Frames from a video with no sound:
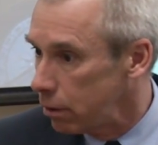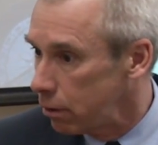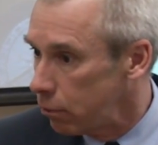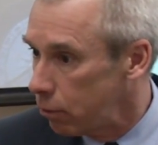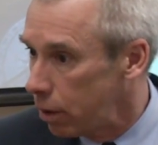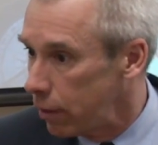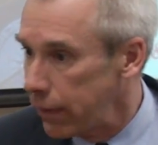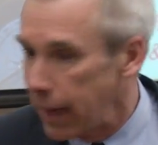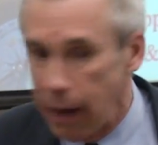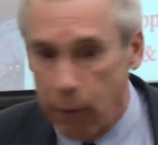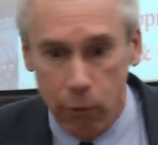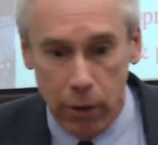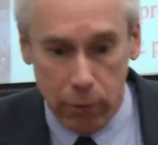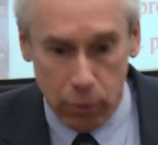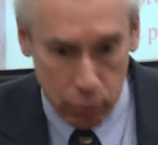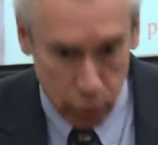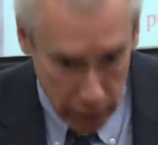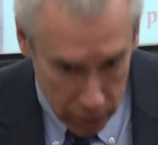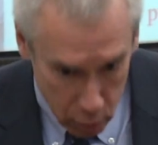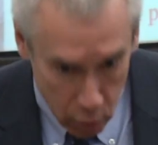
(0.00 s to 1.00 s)
Well, that
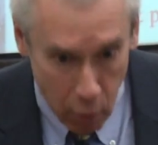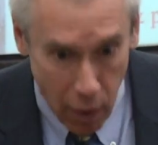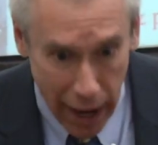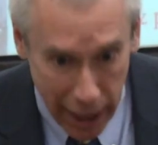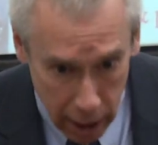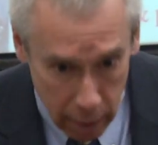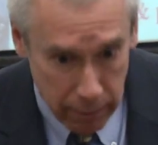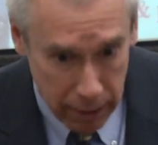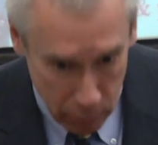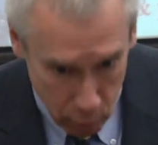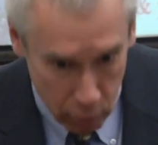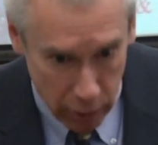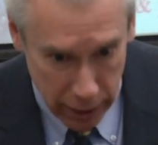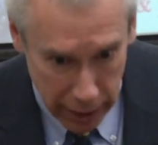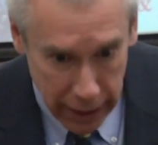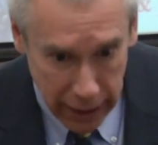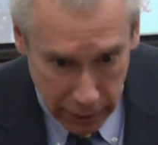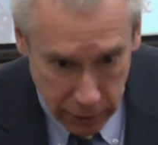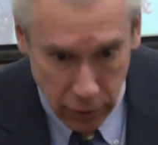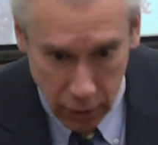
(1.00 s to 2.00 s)
would require me,
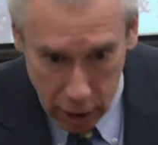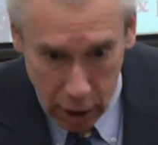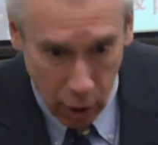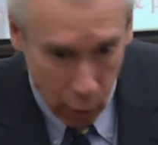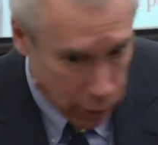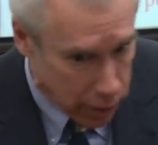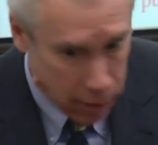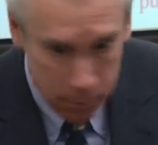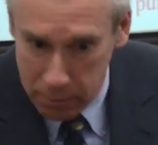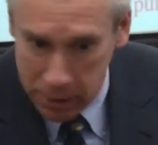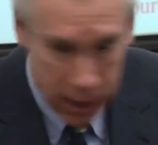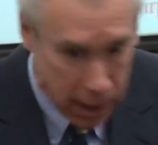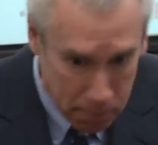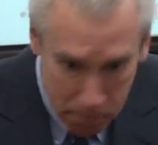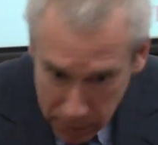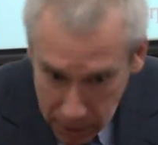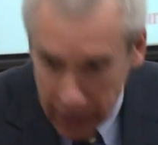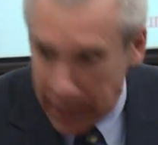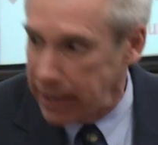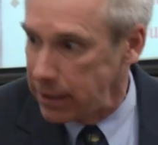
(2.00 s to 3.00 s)
wouldn't it, to go in and
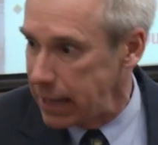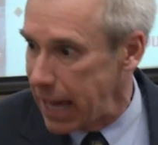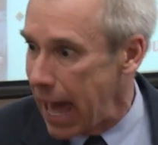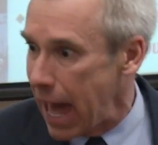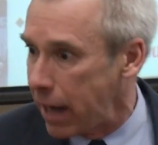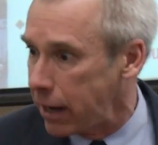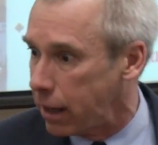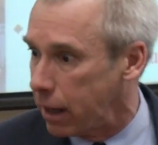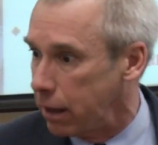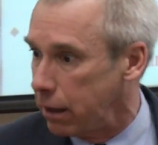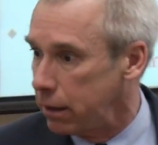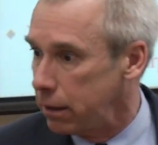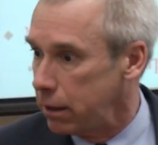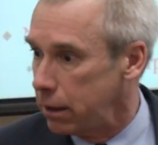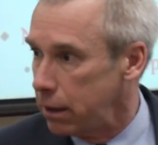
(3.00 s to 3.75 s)
manipulate data?